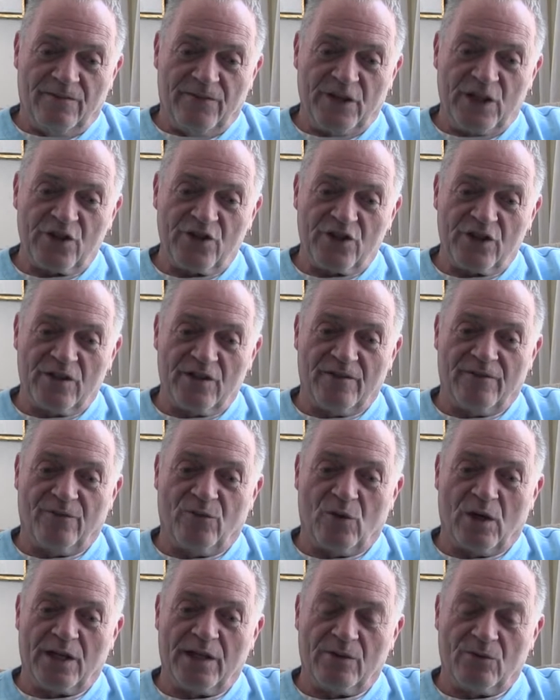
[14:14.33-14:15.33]
vision
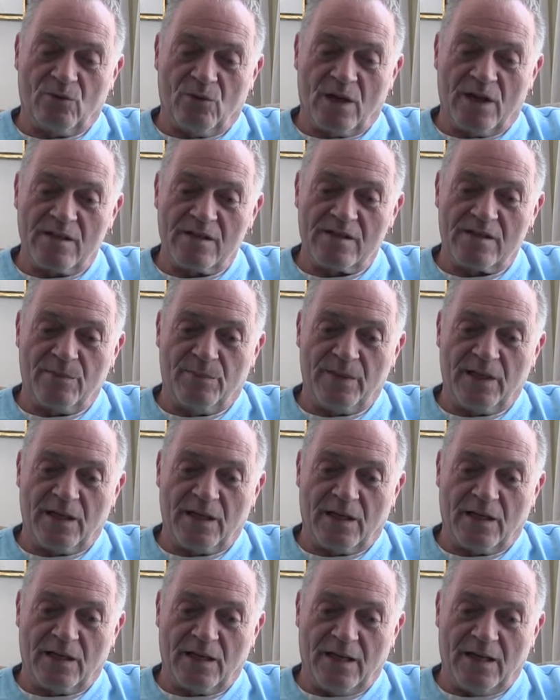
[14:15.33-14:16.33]
of what it was to
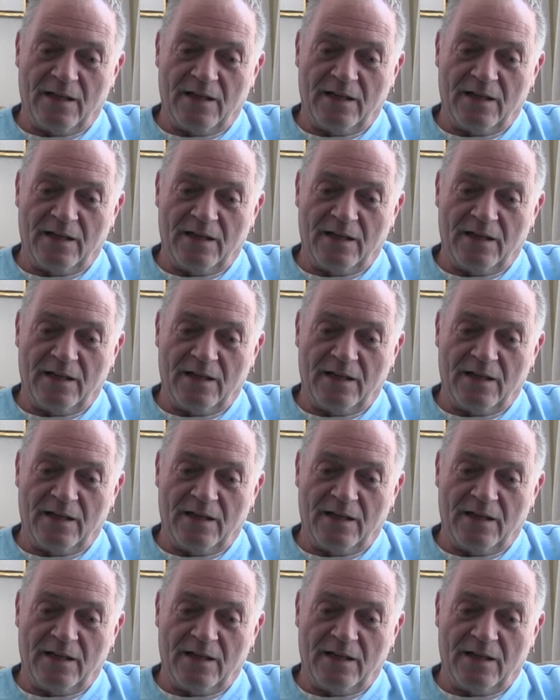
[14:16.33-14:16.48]
be a